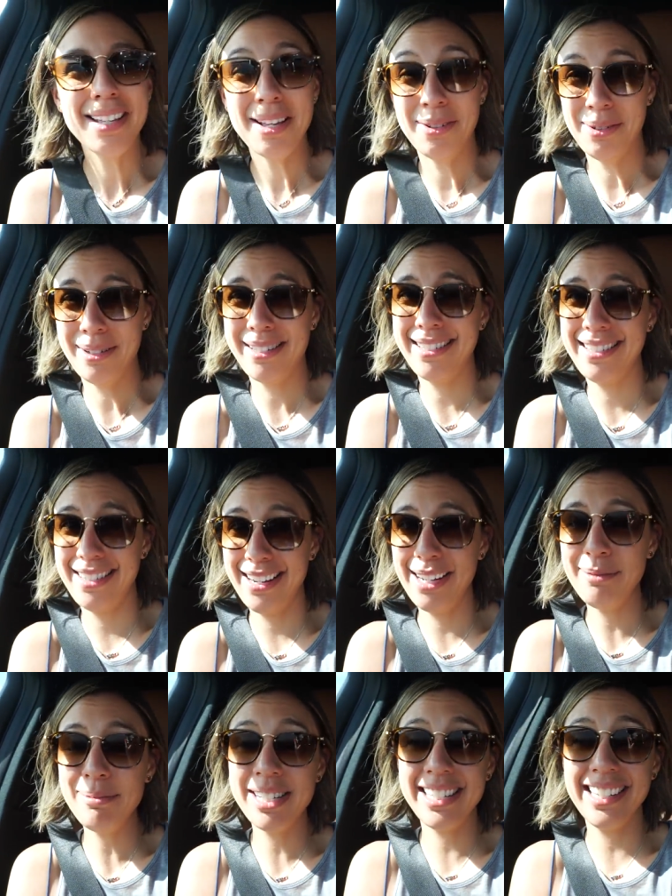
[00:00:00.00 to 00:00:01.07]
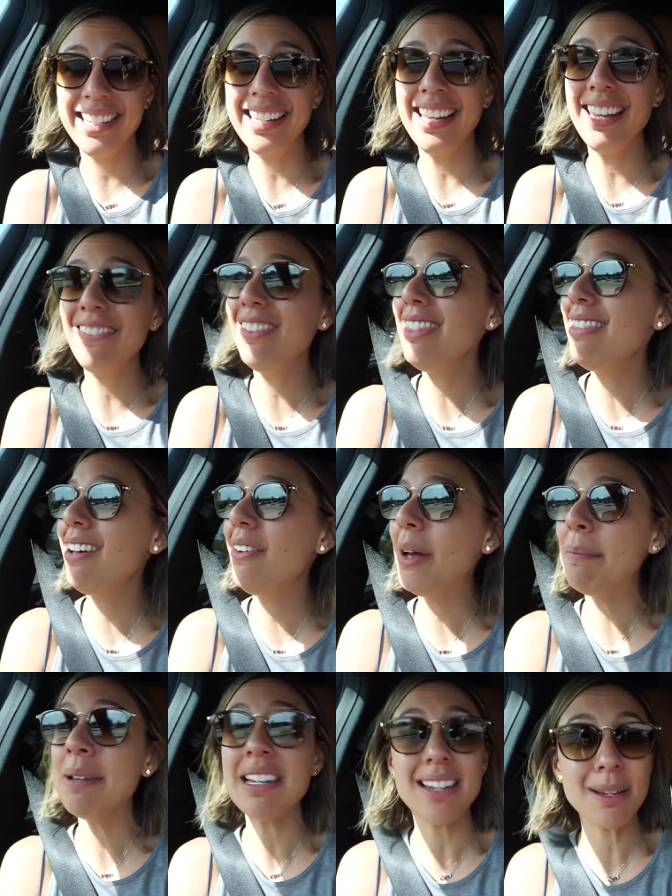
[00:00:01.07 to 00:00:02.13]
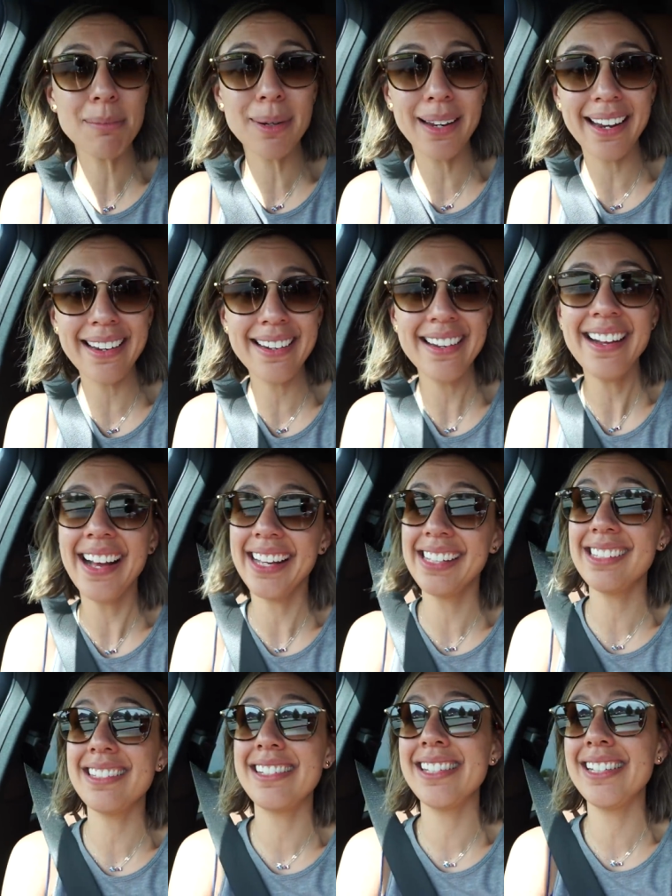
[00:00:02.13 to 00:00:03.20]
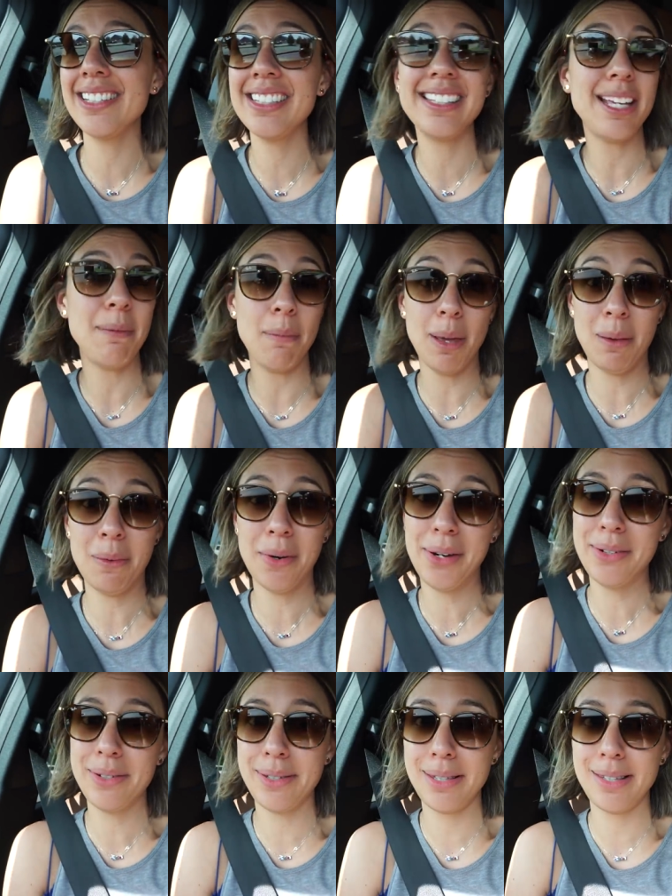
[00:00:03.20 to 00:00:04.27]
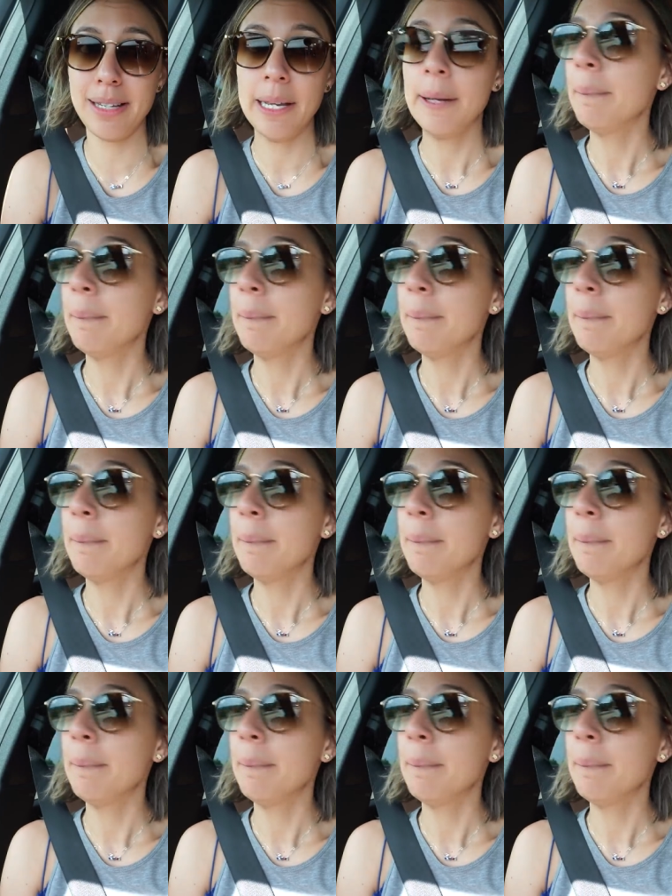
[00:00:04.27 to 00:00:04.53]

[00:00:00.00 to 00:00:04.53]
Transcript: Oh, snap. See, even though I'm inebriated, I can still say big words.